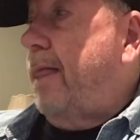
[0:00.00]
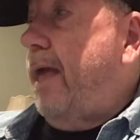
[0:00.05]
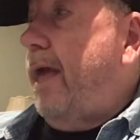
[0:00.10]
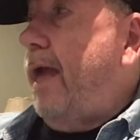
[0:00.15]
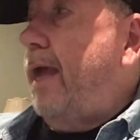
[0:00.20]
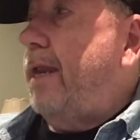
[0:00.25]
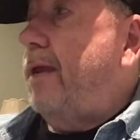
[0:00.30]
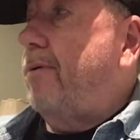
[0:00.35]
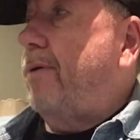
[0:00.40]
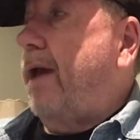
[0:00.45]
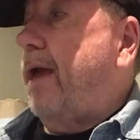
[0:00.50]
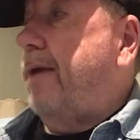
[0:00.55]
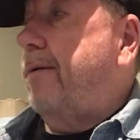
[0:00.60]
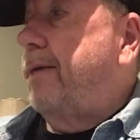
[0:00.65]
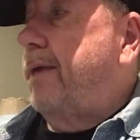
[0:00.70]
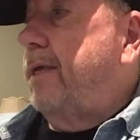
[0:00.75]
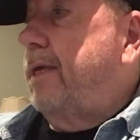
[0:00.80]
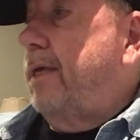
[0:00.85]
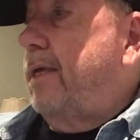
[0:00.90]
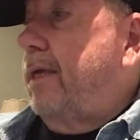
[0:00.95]
Anyway,
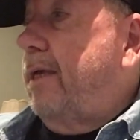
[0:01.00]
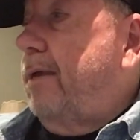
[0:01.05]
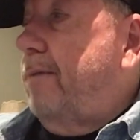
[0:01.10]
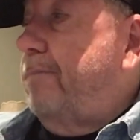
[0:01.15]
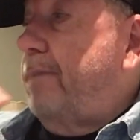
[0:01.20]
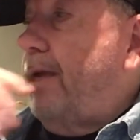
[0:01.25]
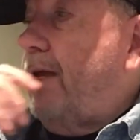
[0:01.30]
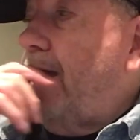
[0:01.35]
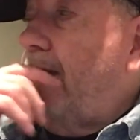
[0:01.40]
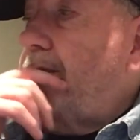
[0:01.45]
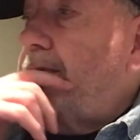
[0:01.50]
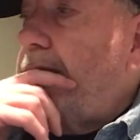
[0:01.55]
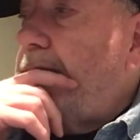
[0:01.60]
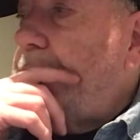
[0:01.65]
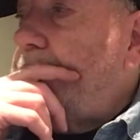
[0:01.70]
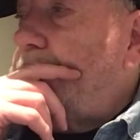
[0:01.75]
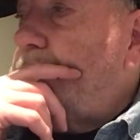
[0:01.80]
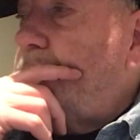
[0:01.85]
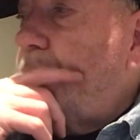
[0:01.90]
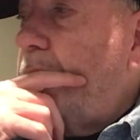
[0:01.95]
because he
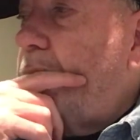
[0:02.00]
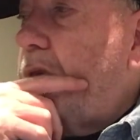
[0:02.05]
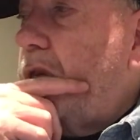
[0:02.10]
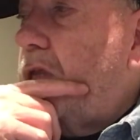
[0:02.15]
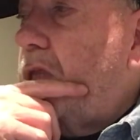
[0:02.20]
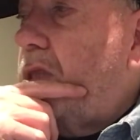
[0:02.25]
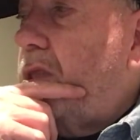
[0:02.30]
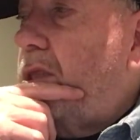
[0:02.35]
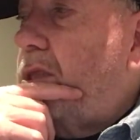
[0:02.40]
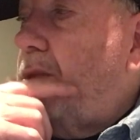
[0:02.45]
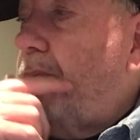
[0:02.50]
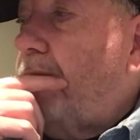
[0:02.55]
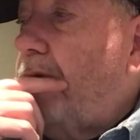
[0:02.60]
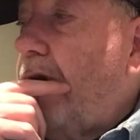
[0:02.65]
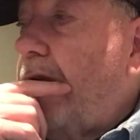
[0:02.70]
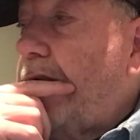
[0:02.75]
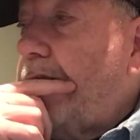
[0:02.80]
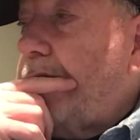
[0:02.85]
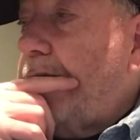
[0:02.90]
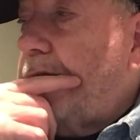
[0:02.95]
distributed the
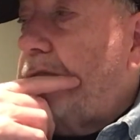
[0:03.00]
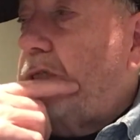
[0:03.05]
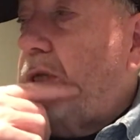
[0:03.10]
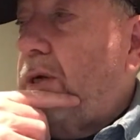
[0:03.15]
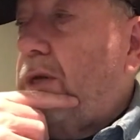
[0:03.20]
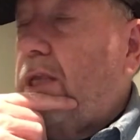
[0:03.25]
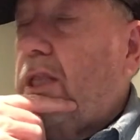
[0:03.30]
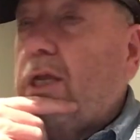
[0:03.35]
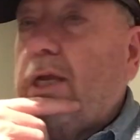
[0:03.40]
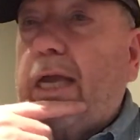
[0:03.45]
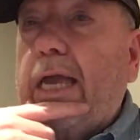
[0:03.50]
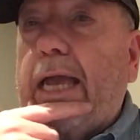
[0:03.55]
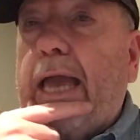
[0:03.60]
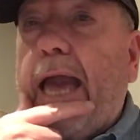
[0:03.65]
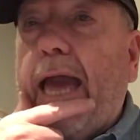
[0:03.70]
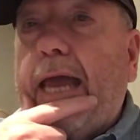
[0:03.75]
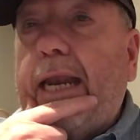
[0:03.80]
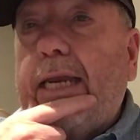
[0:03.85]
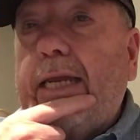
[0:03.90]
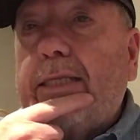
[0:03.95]
product I started looking
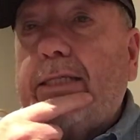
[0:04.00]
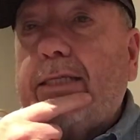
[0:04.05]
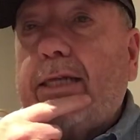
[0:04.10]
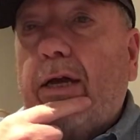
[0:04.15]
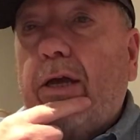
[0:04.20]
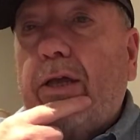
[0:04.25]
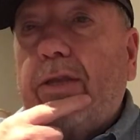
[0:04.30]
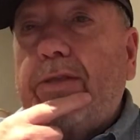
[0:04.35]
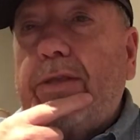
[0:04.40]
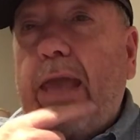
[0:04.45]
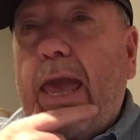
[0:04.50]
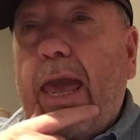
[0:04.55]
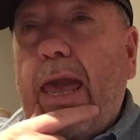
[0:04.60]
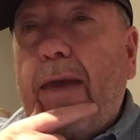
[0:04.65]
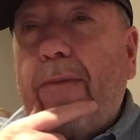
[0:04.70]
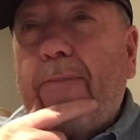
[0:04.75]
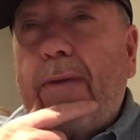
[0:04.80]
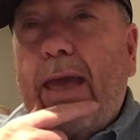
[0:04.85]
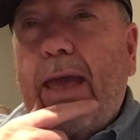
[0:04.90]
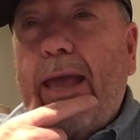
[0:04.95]
at, and it's called
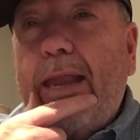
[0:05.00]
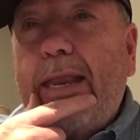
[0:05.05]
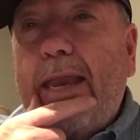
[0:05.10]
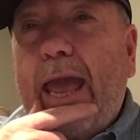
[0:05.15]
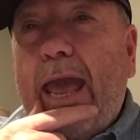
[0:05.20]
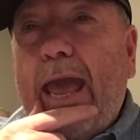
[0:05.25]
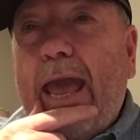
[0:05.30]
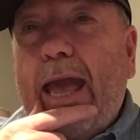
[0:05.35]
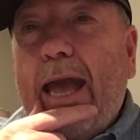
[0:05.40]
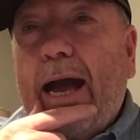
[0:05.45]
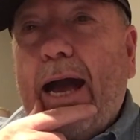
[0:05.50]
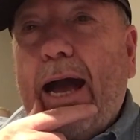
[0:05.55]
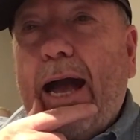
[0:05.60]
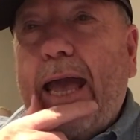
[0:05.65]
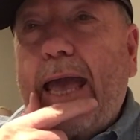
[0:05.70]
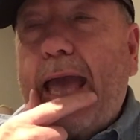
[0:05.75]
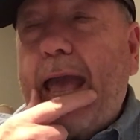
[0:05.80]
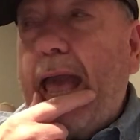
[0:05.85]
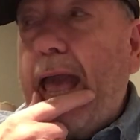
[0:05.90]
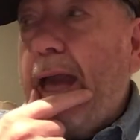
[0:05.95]
Naim, N A I
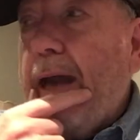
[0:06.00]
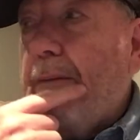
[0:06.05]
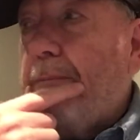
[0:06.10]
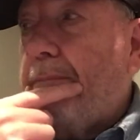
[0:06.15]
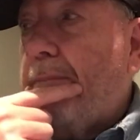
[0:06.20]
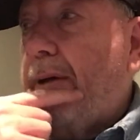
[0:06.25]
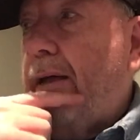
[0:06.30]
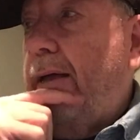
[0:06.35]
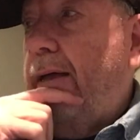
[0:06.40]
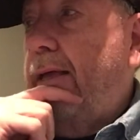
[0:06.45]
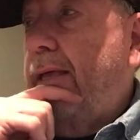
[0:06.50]
M.